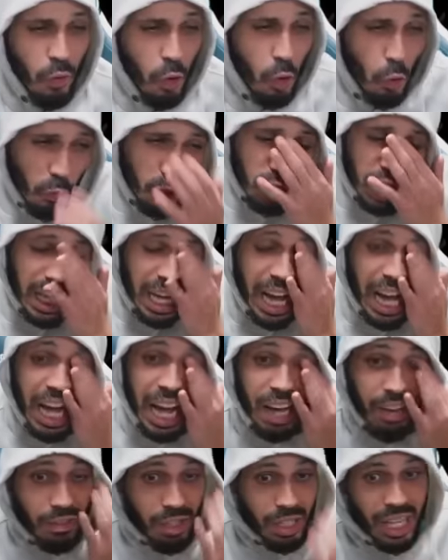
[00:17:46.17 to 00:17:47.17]
Hopefully, I
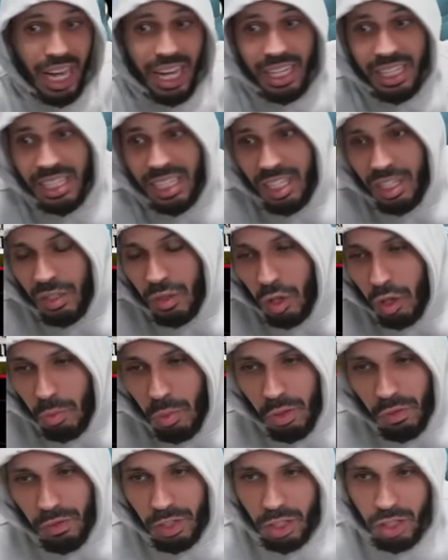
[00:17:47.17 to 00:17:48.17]
have a lot of their
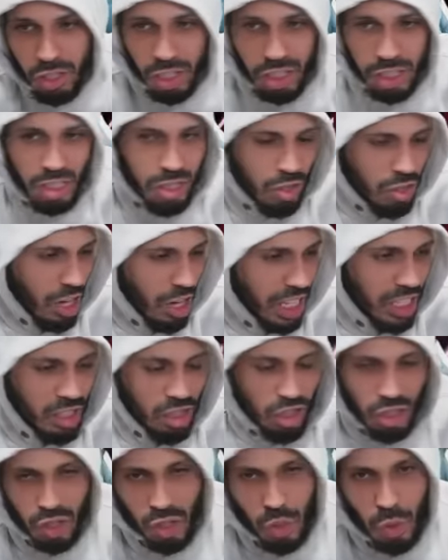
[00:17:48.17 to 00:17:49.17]
normal versions, so I can
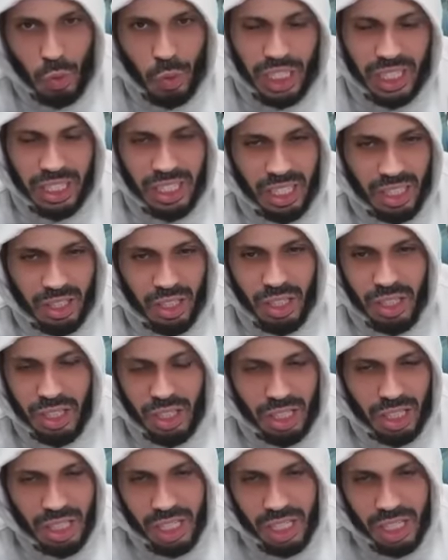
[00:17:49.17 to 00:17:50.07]
just quick sell the